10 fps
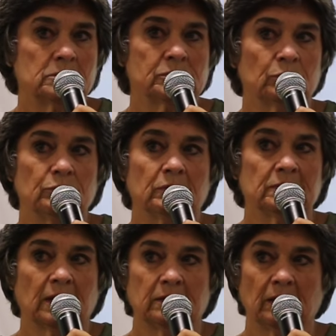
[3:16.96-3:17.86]
So you can
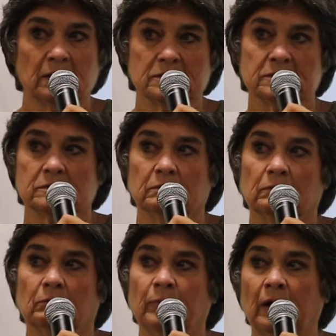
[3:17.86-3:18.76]
condense
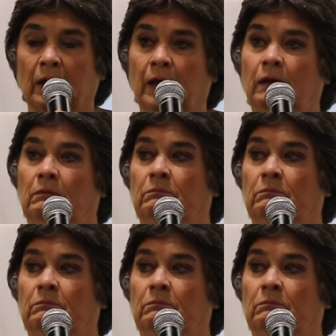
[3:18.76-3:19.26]
by